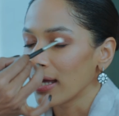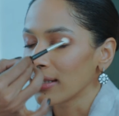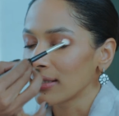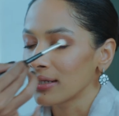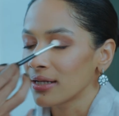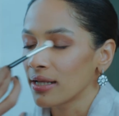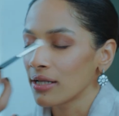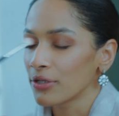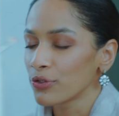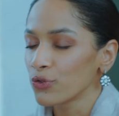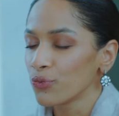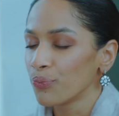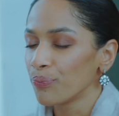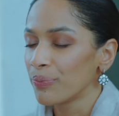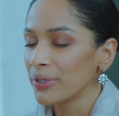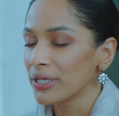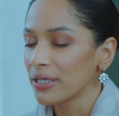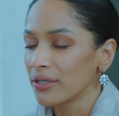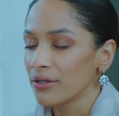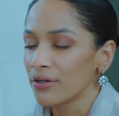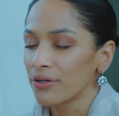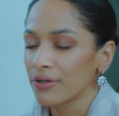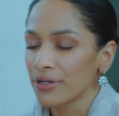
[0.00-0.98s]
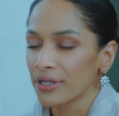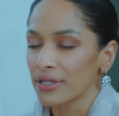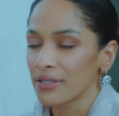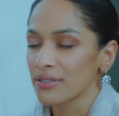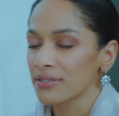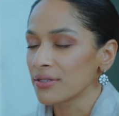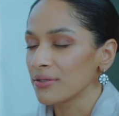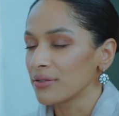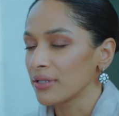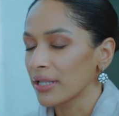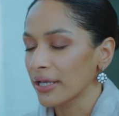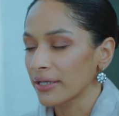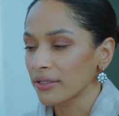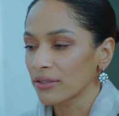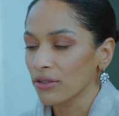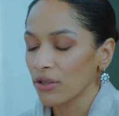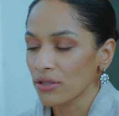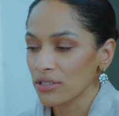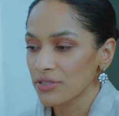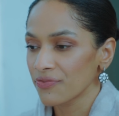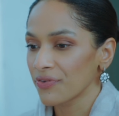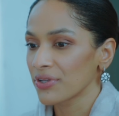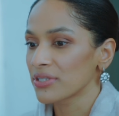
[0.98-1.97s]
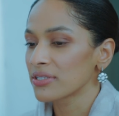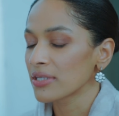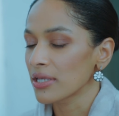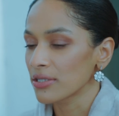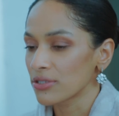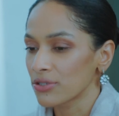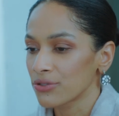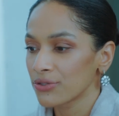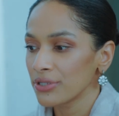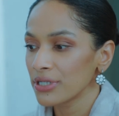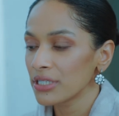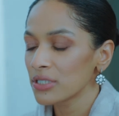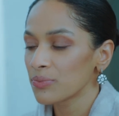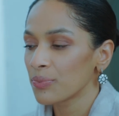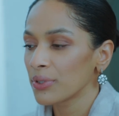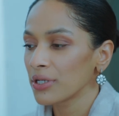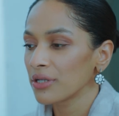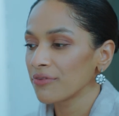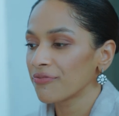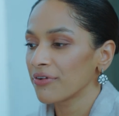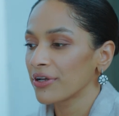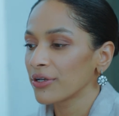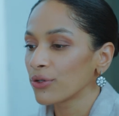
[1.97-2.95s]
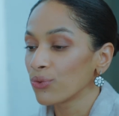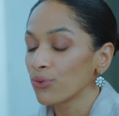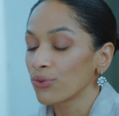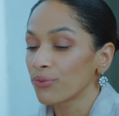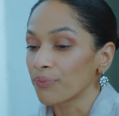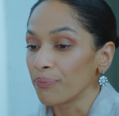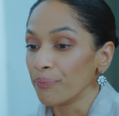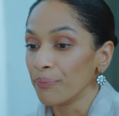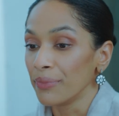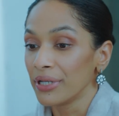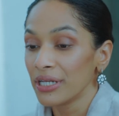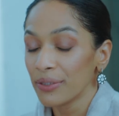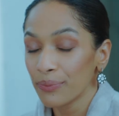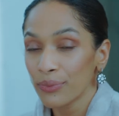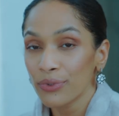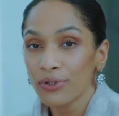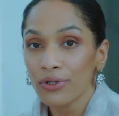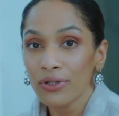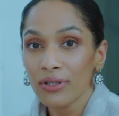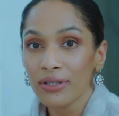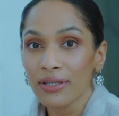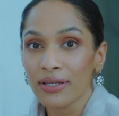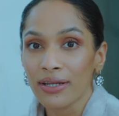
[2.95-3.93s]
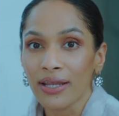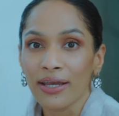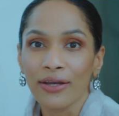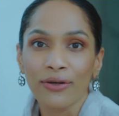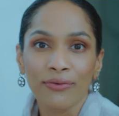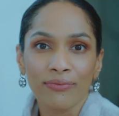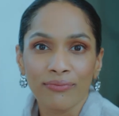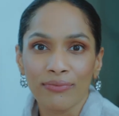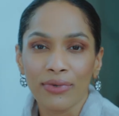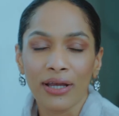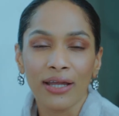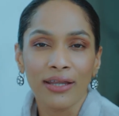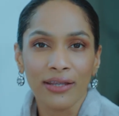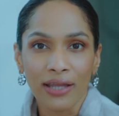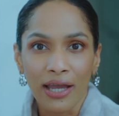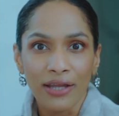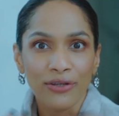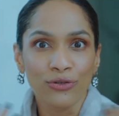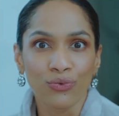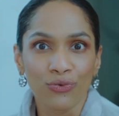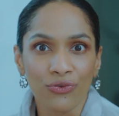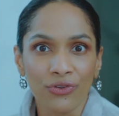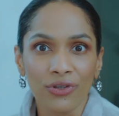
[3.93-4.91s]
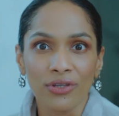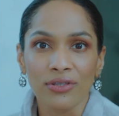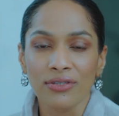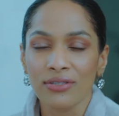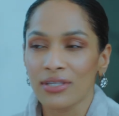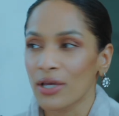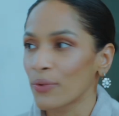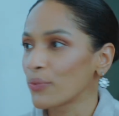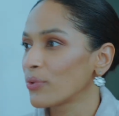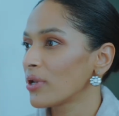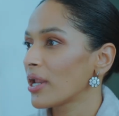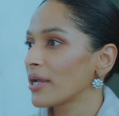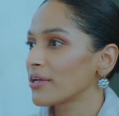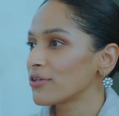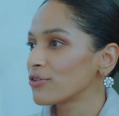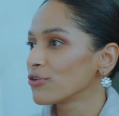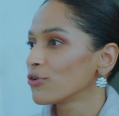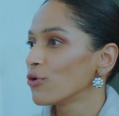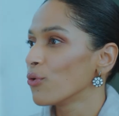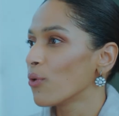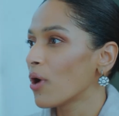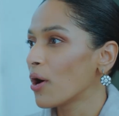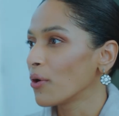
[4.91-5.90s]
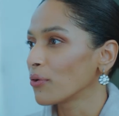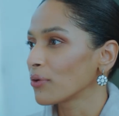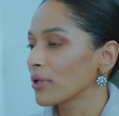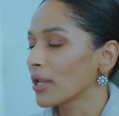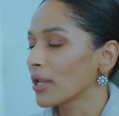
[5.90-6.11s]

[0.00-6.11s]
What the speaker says: and then I'll do big earrings and like lots of accessories. But if I go minimal, then I do this. I would like to go out